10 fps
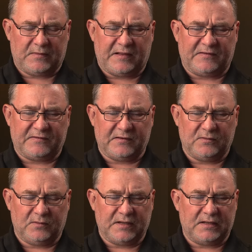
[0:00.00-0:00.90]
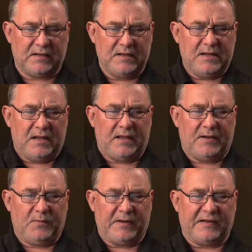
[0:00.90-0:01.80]
that's the toolkit.
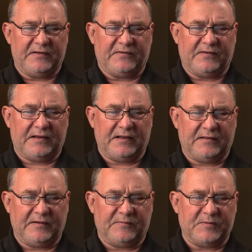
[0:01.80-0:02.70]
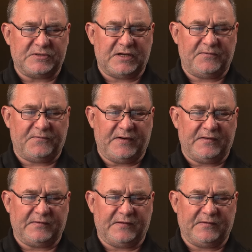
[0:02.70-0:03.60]
We can see that this machine, for
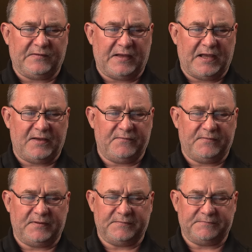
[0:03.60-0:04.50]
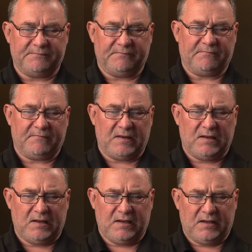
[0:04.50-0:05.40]
instance, have
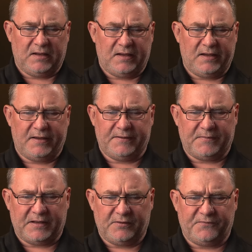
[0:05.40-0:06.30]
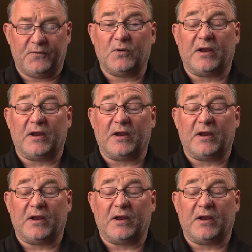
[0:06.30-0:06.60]
4